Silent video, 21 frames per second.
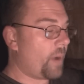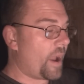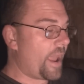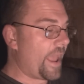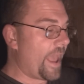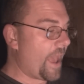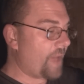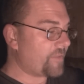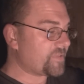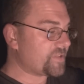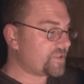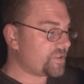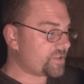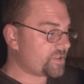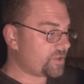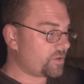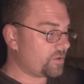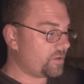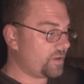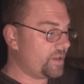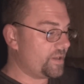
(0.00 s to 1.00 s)
My
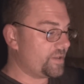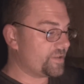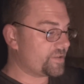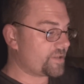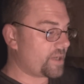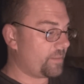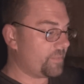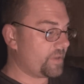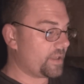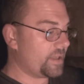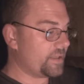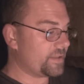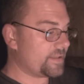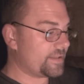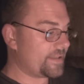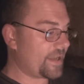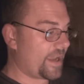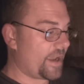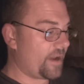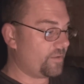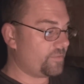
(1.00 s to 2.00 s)
half-sister is coming into
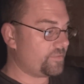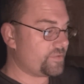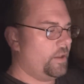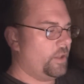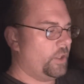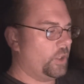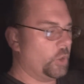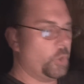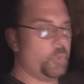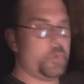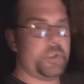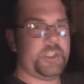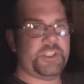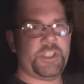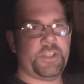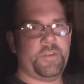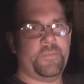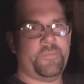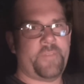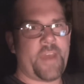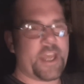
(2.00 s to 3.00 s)
town.
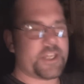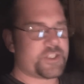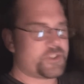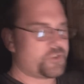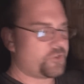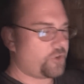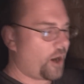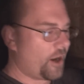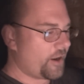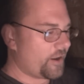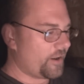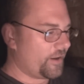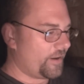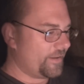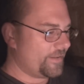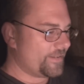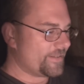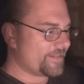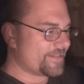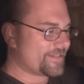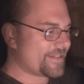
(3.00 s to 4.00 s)
Luigi Vash
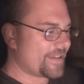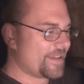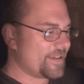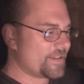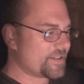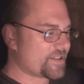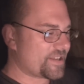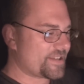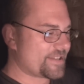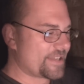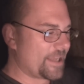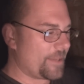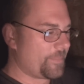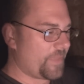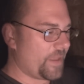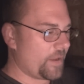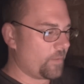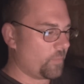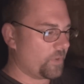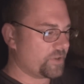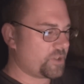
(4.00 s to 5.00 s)
Trigun says the same
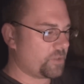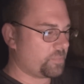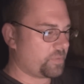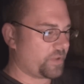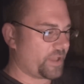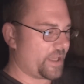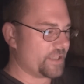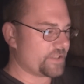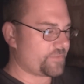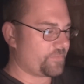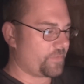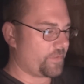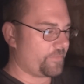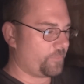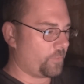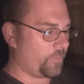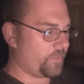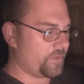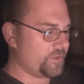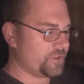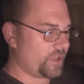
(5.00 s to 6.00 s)
thing. What's your plans for the
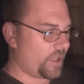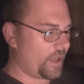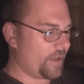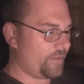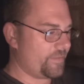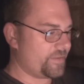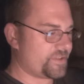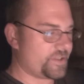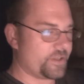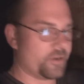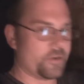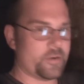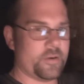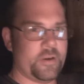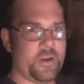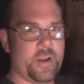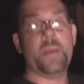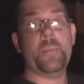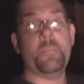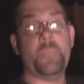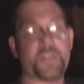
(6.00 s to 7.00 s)
4th of July this year?
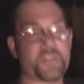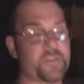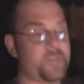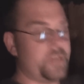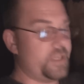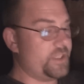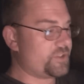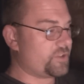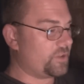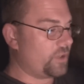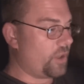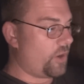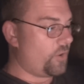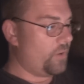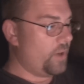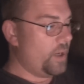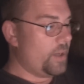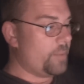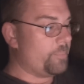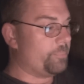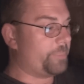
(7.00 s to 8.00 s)
Mr.
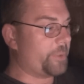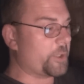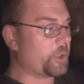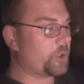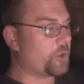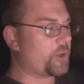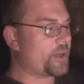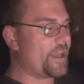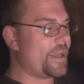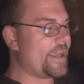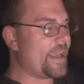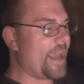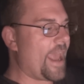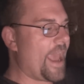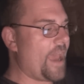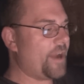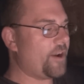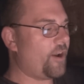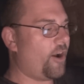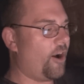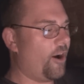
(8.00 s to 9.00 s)
Ninjalo, Burger King
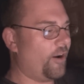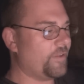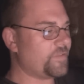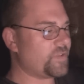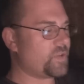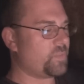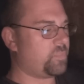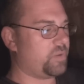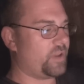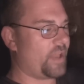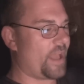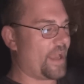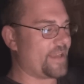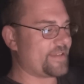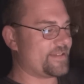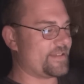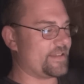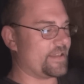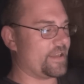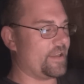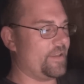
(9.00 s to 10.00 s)
had haunt
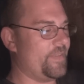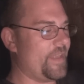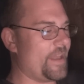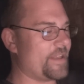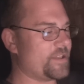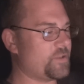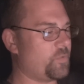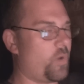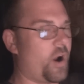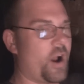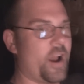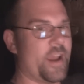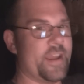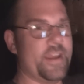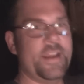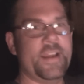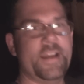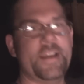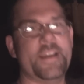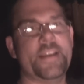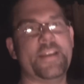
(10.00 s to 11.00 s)
plastic. That's why.
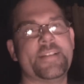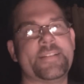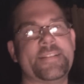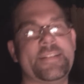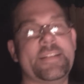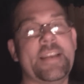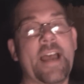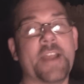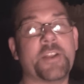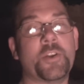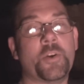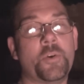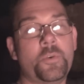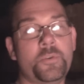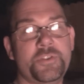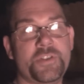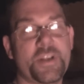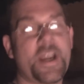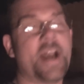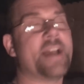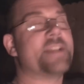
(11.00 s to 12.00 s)
See, I
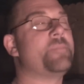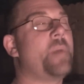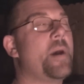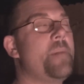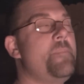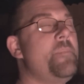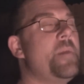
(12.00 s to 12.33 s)
told you guys, my